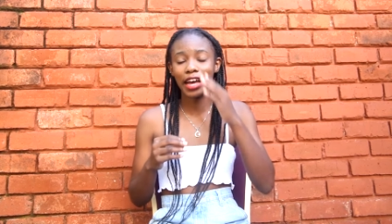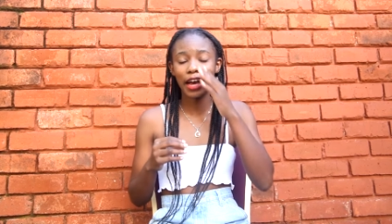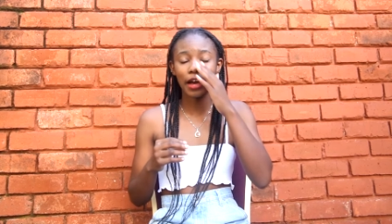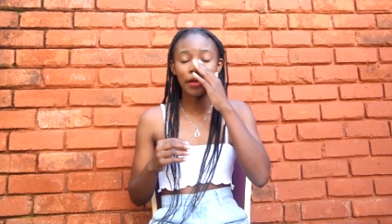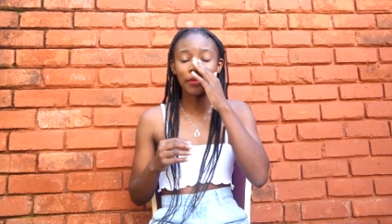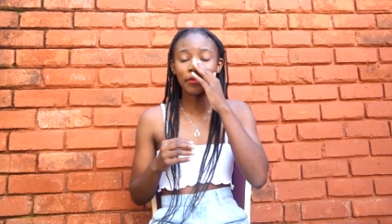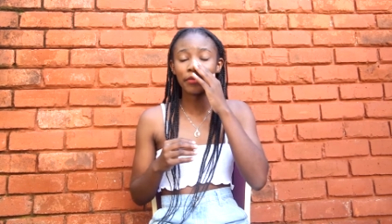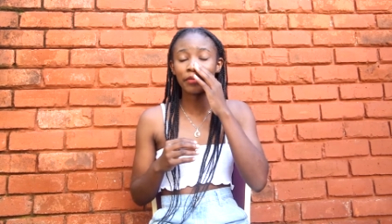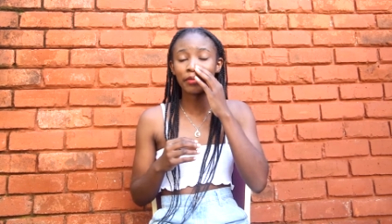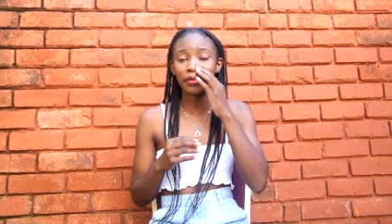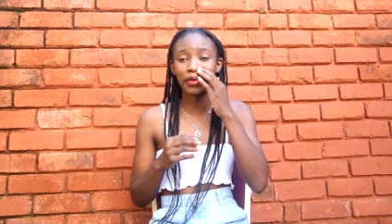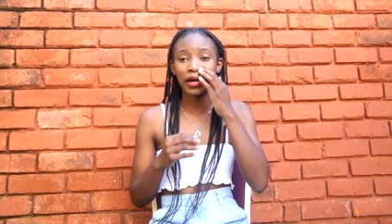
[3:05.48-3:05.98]

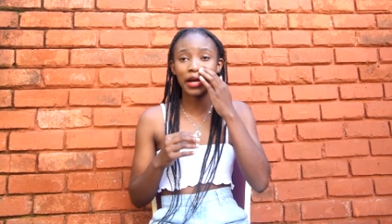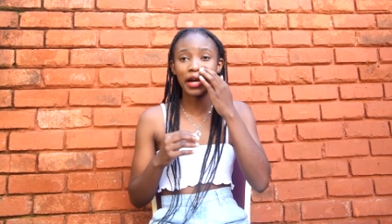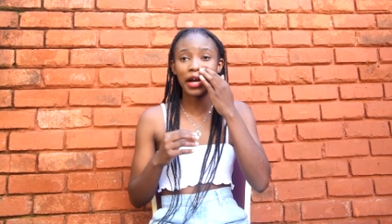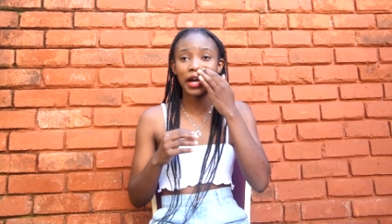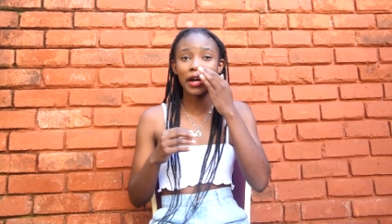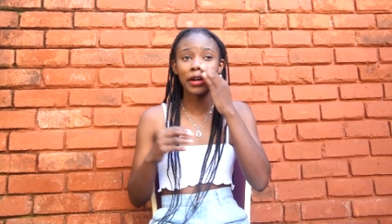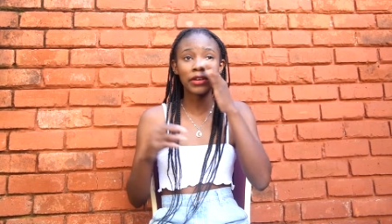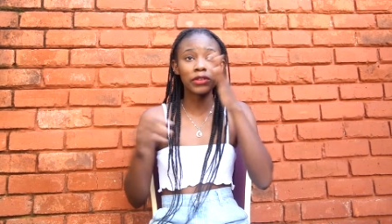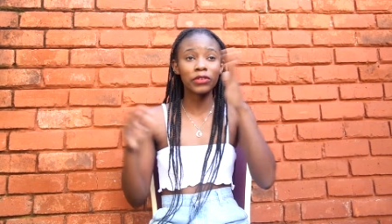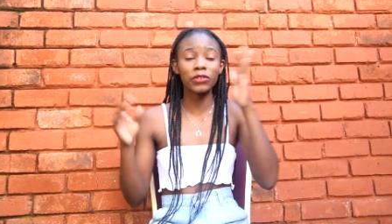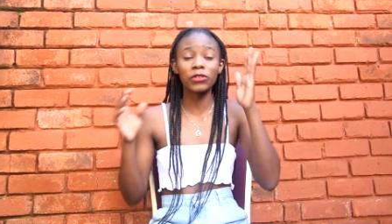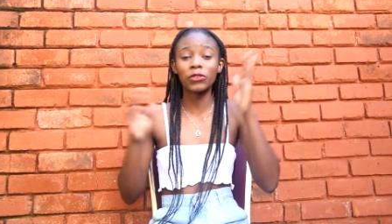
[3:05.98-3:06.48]
I'm
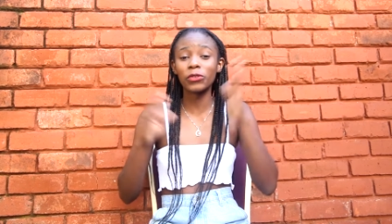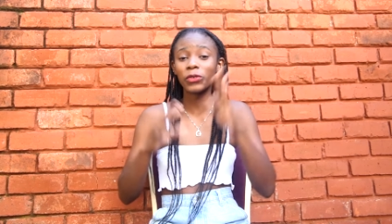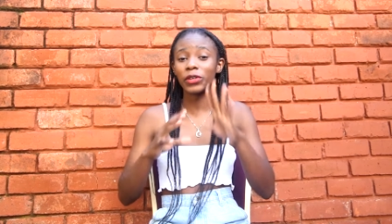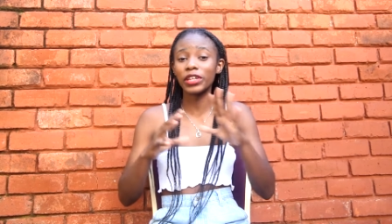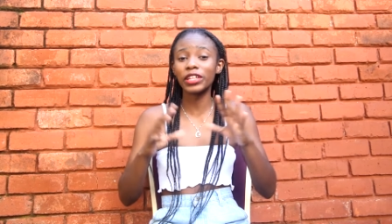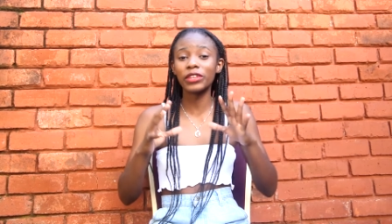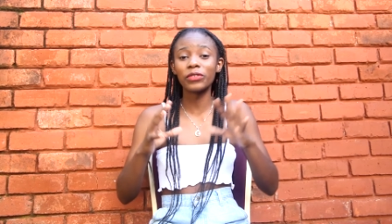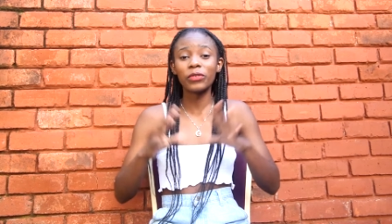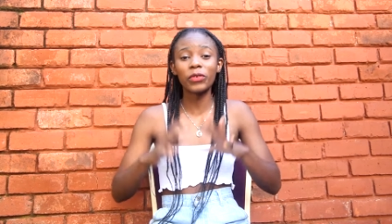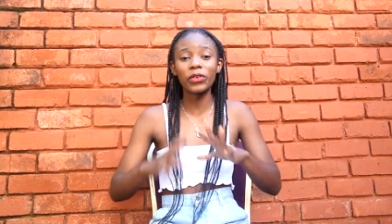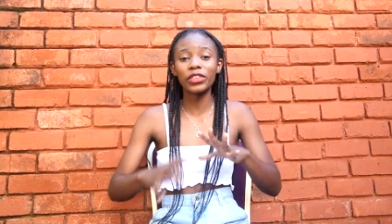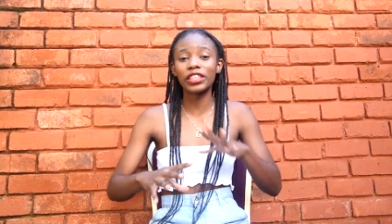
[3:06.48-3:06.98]

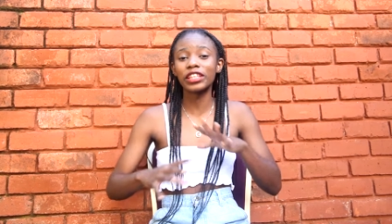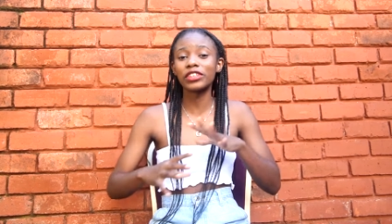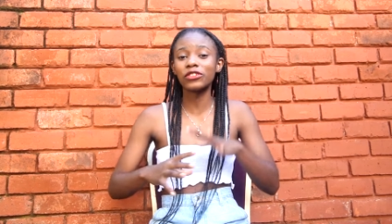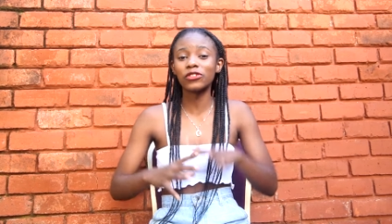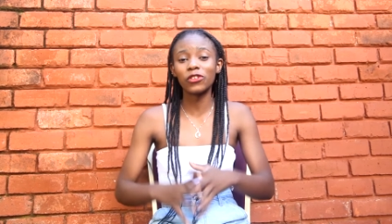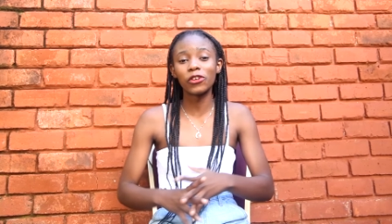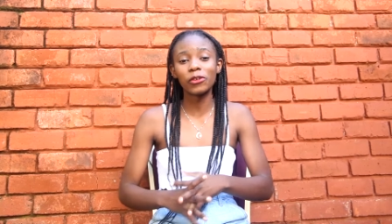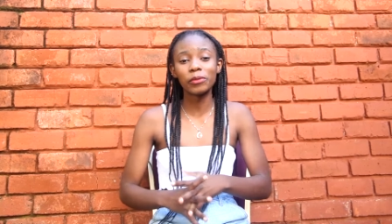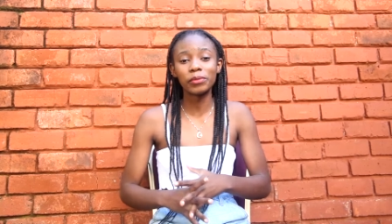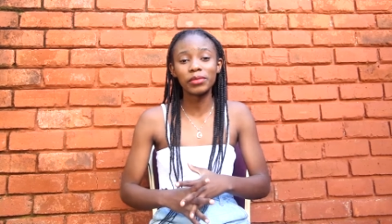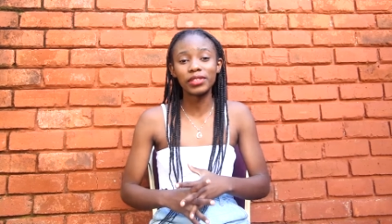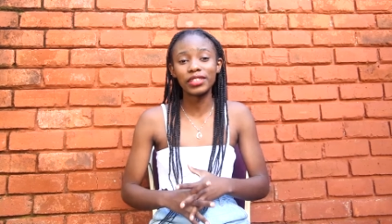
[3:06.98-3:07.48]
doing all the
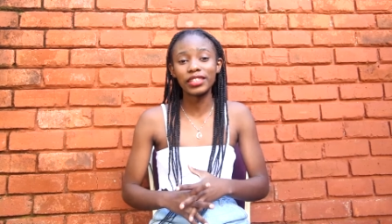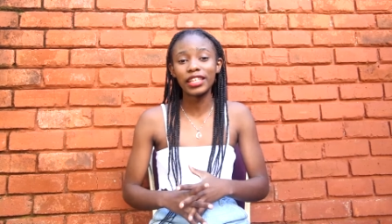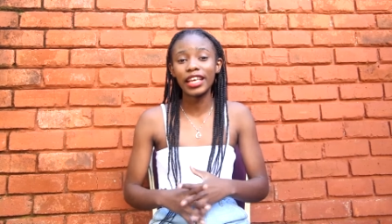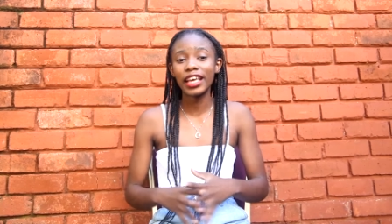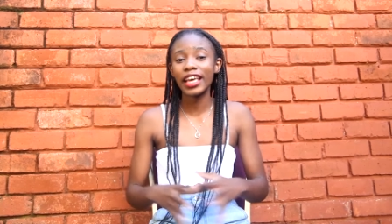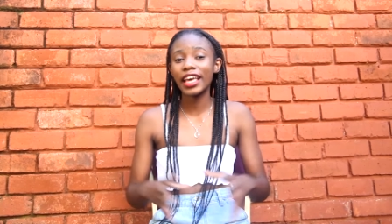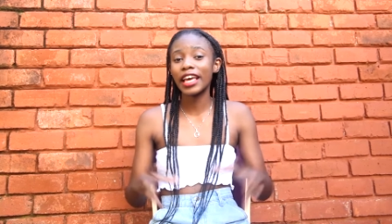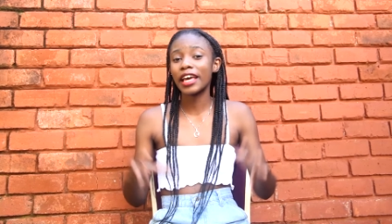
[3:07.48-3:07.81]
jobs